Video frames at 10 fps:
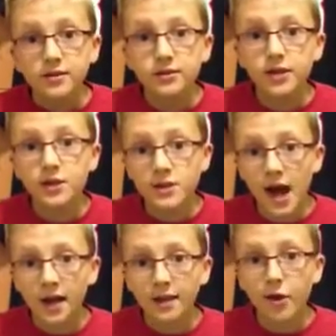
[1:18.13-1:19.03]
the
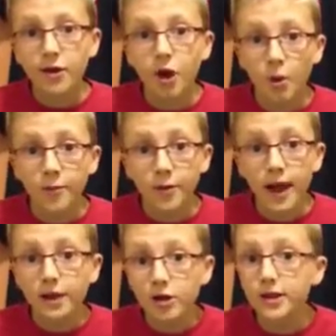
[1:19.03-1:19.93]
Giants are at home, so
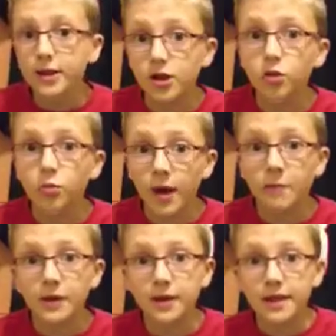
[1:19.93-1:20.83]
they could still win
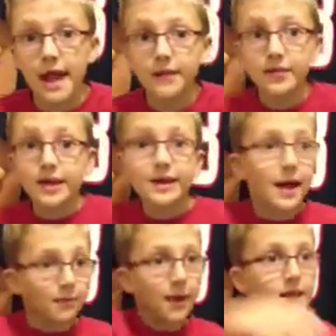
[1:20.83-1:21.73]
because they have
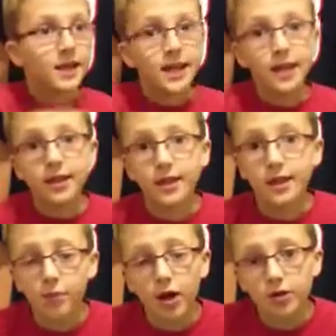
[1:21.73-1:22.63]
Eli Manning and
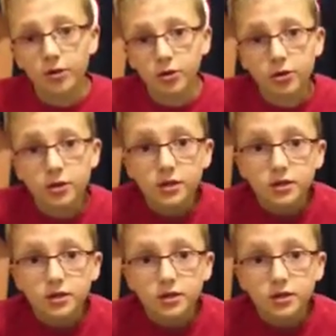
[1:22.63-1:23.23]
some other good